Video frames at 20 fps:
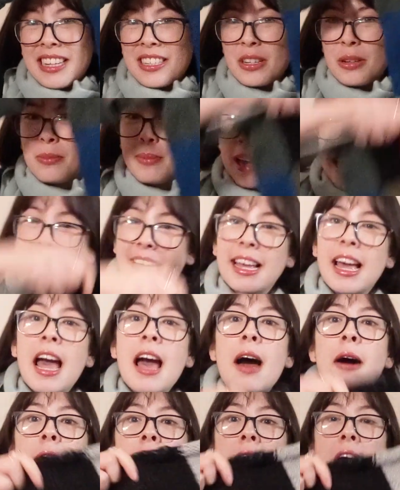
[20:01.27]
too big.
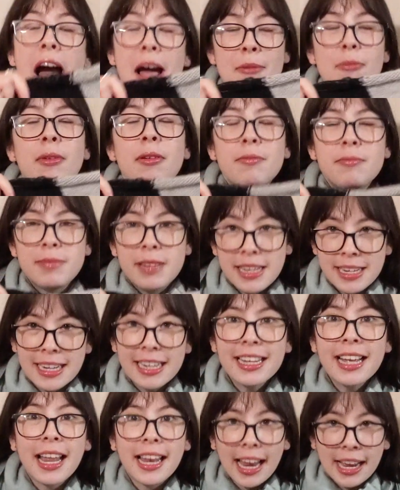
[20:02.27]
I'm
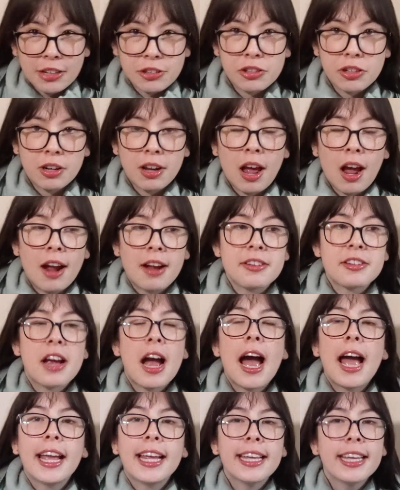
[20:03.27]
knitting an extra large.
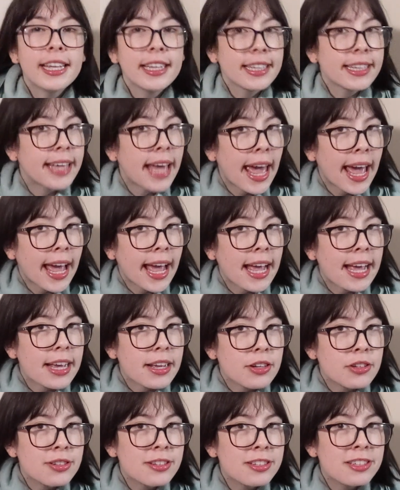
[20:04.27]
I hit
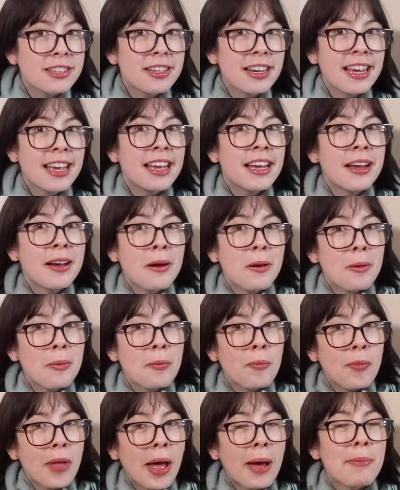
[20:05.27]
gauge,
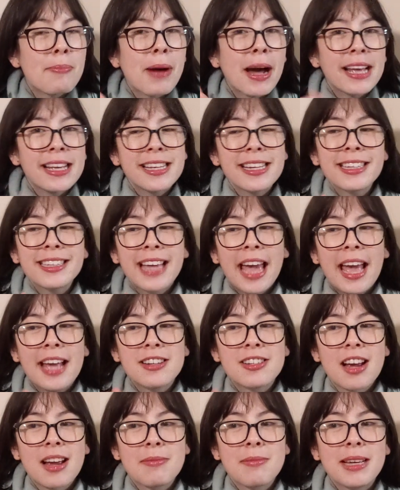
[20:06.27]
and by hit gauge,
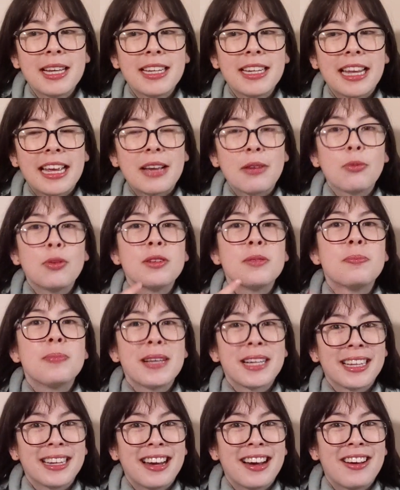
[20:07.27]
I mean it was
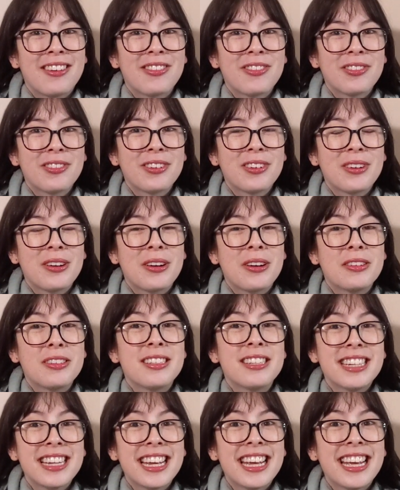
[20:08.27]
big enough.
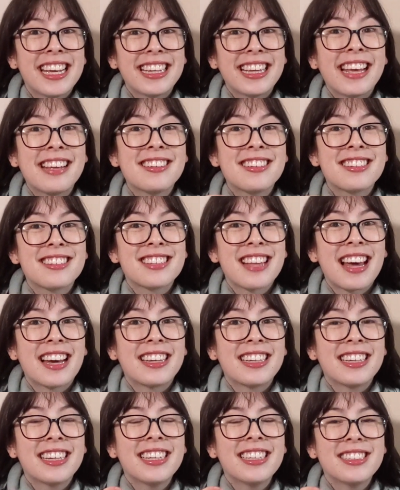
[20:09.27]
Did it hit gauge
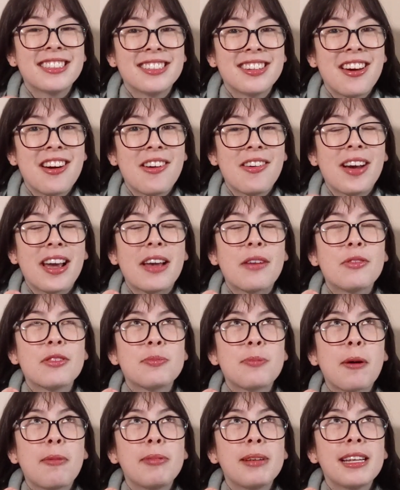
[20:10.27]
exactly? No. It was
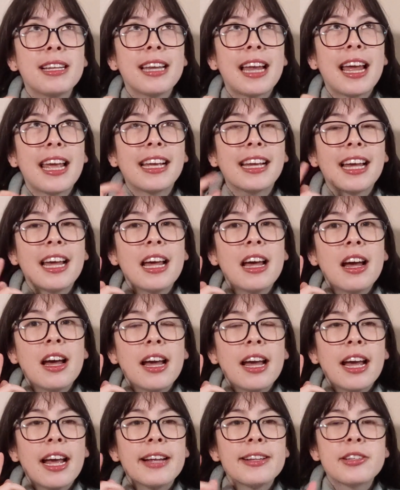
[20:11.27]
probably like,
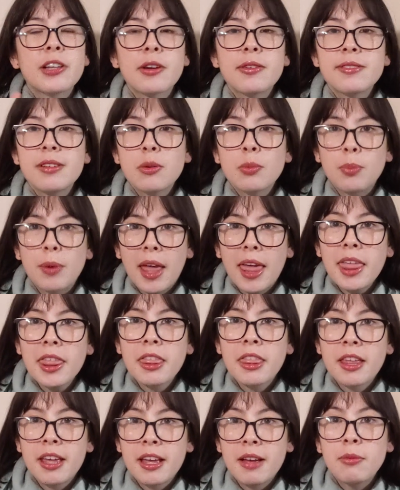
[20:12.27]
in terms of
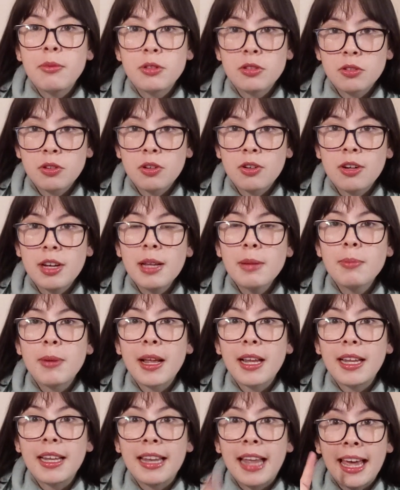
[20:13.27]
width, it was good,
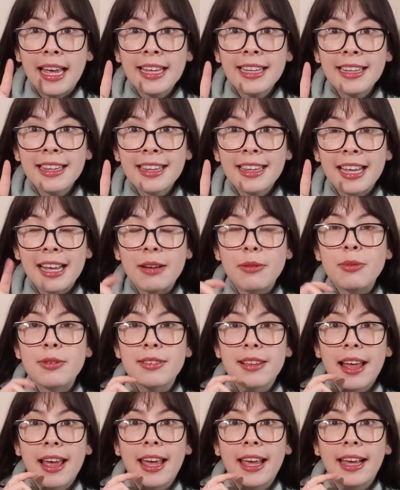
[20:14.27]
but length, it was
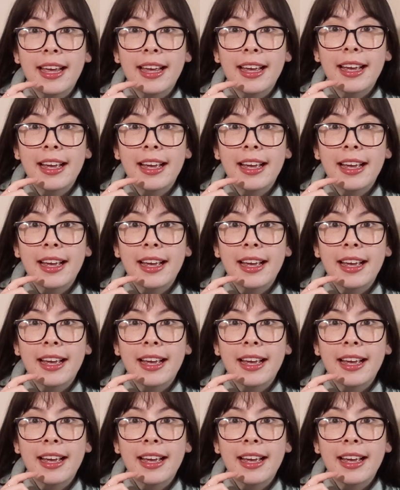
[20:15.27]
like